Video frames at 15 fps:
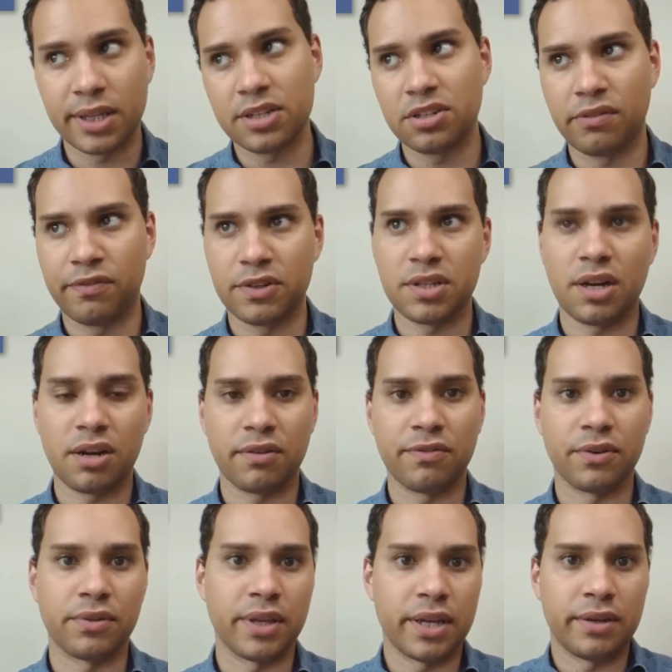unless you're a
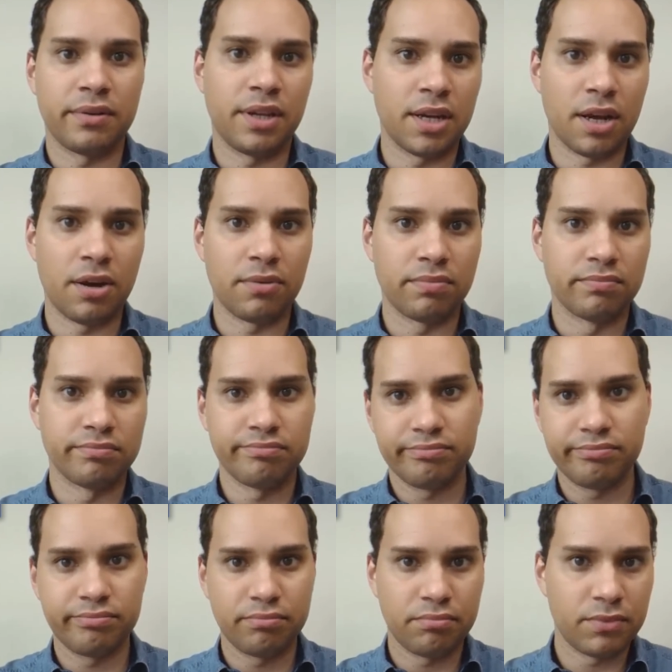photographer. Then you know,
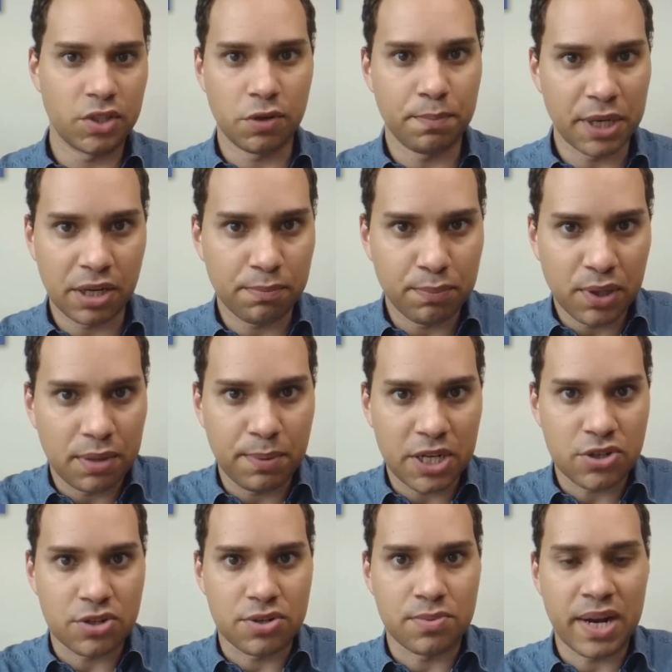do pretty
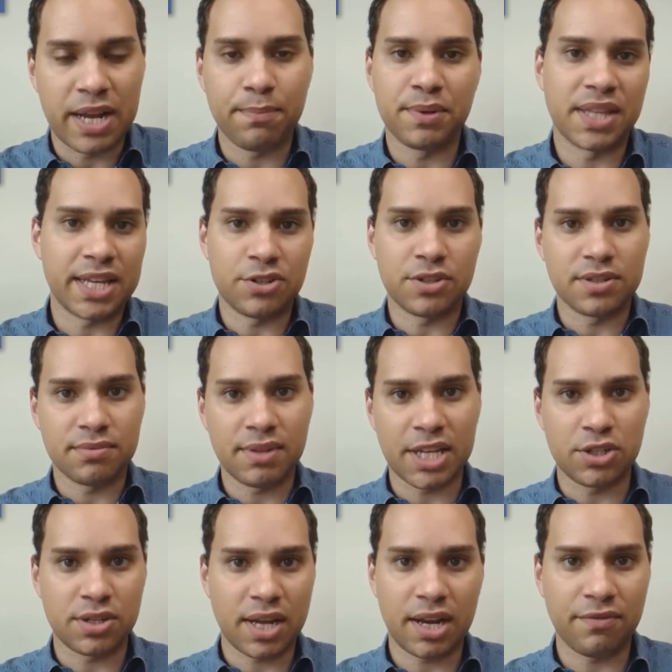pictures, right? But that's
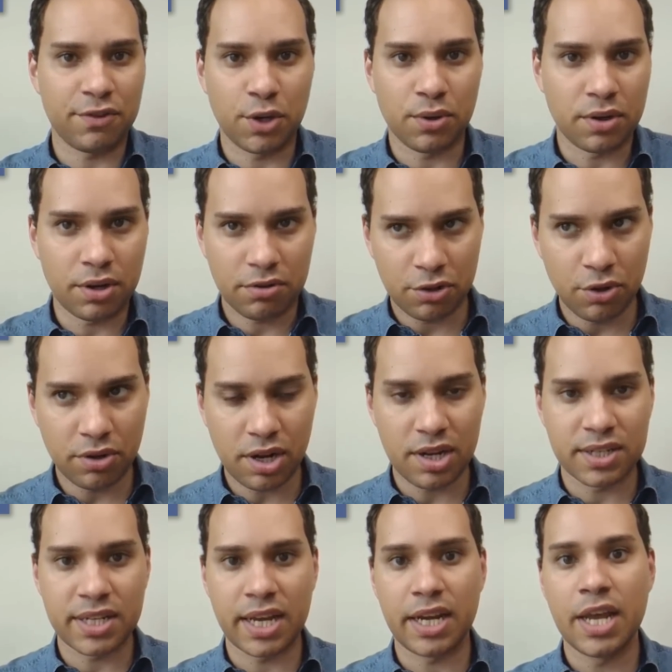that's kind of your your
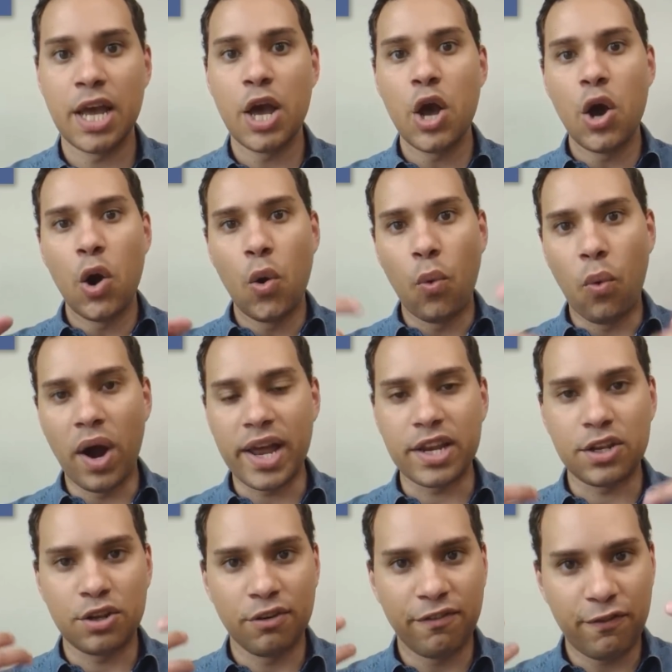content
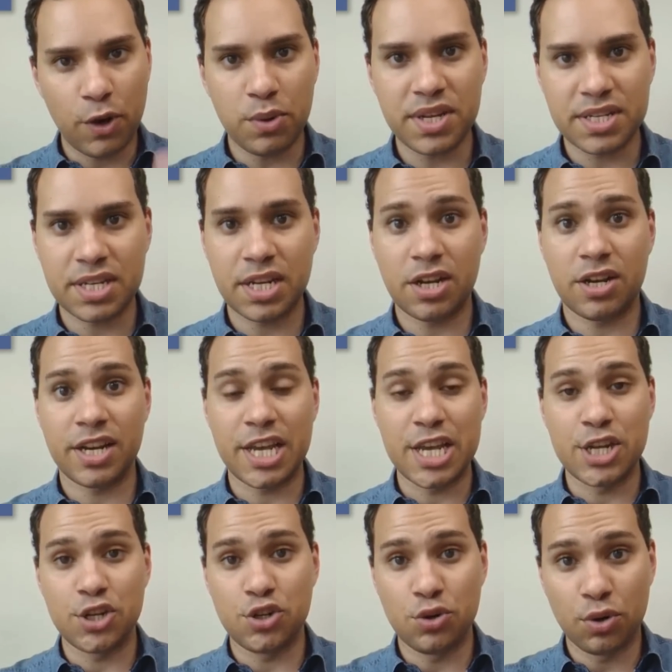what you're focusing on
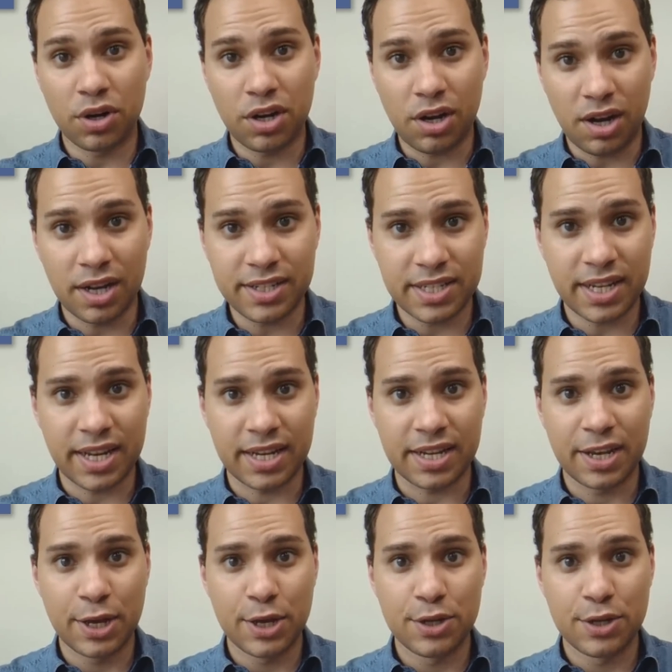is your content.